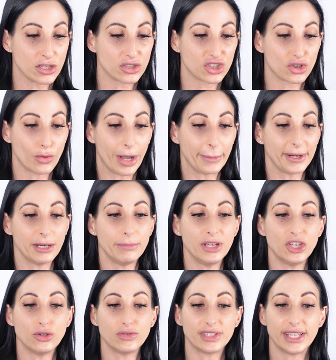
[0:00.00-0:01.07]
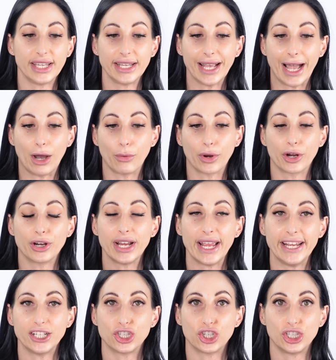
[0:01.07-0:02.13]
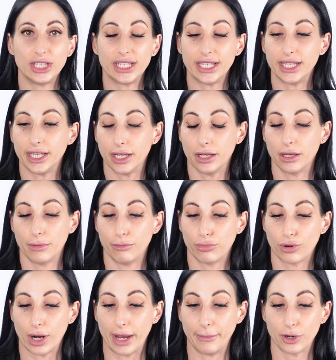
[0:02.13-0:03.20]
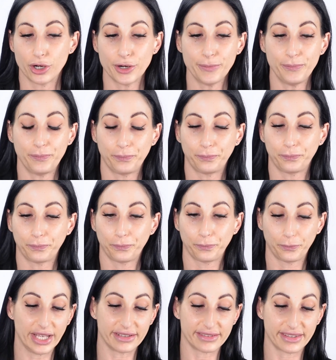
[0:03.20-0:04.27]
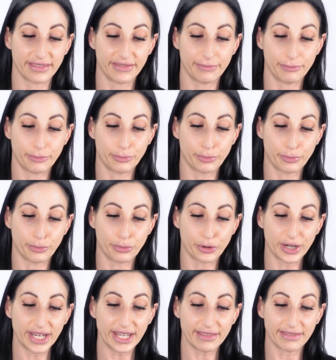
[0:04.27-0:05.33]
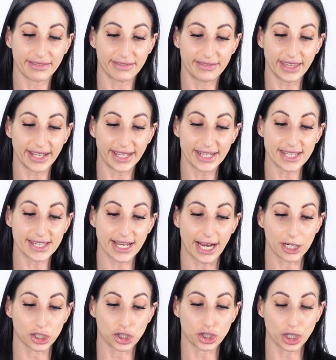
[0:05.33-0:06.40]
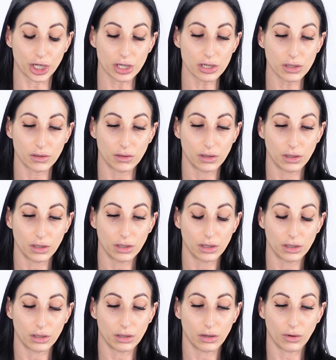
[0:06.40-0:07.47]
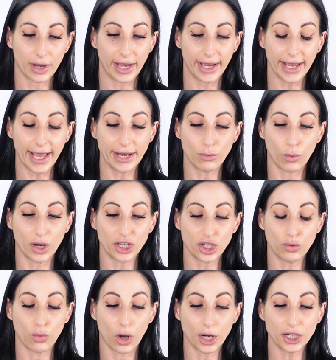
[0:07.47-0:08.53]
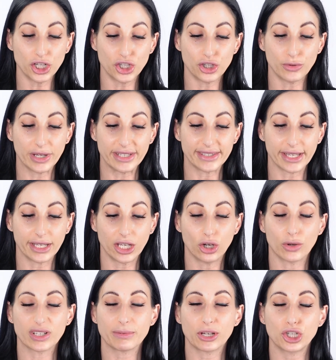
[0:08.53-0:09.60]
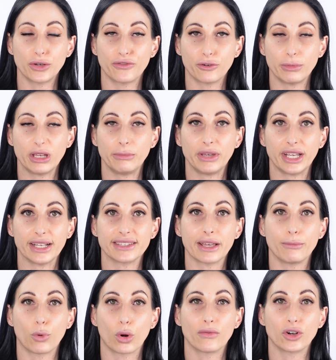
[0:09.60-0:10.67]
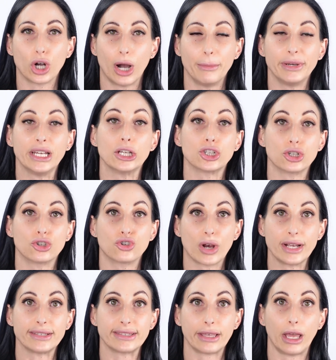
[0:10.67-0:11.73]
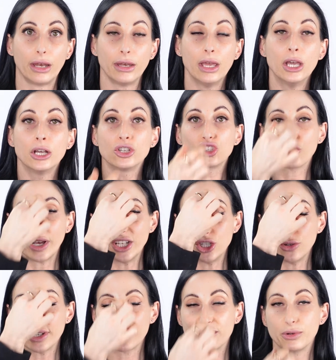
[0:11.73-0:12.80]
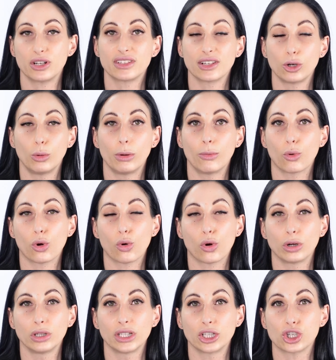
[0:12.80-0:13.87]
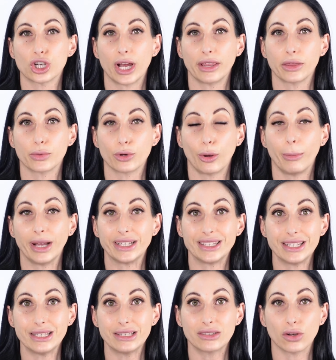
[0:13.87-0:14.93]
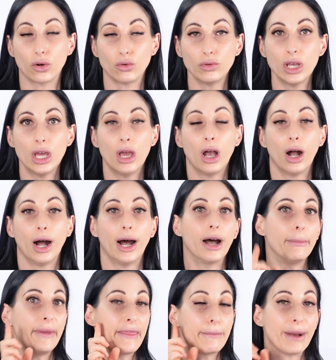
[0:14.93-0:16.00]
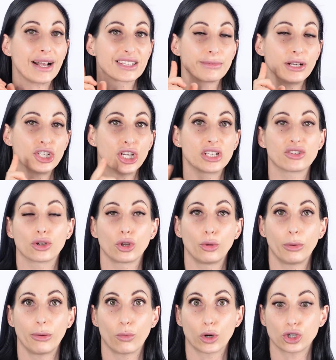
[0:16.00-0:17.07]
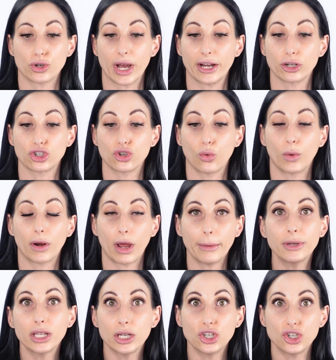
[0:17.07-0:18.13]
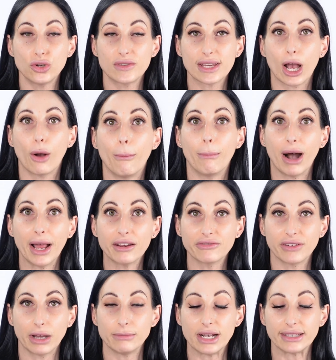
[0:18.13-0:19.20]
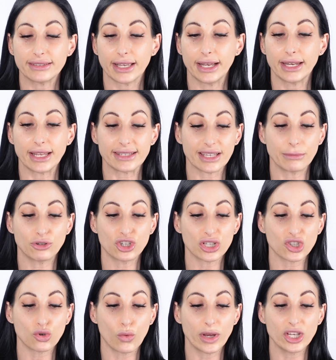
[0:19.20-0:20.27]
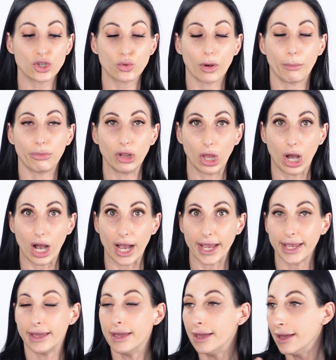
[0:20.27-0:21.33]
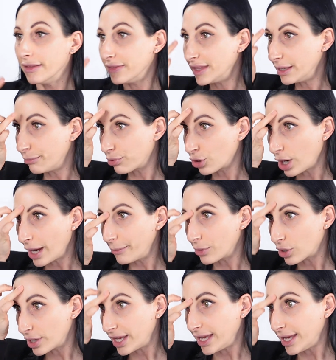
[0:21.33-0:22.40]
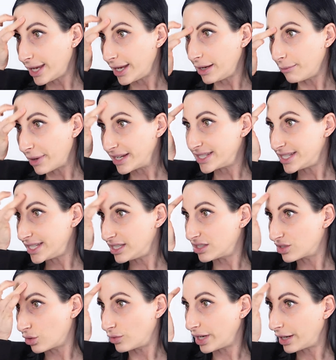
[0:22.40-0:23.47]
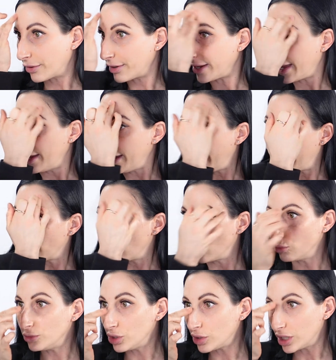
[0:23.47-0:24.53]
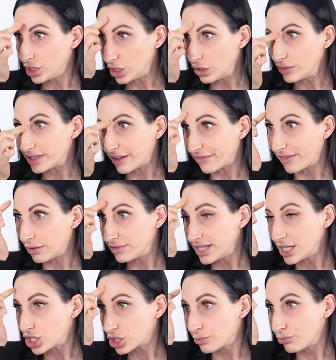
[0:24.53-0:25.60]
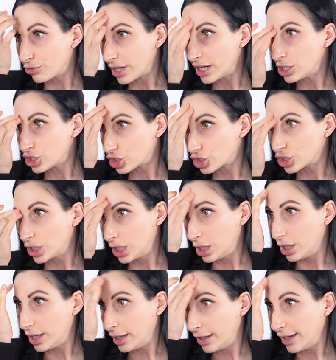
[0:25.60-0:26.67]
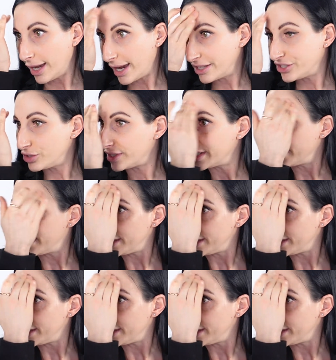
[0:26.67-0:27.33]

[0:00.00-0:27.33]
So I'm going to be using our HD primer. It's pretty thick in texture, okay? And what you want to do is, especially for me, because I'm more of a combination dry skin, so I do experience a little bit more oil and shine throughout my T-zone, and the backs of my cheeks are a little bit more drier. So what I'm going to do to modify my skin is I'm just going to apply the primer in my T-zone area. At home, you can use a foundation brush. As you can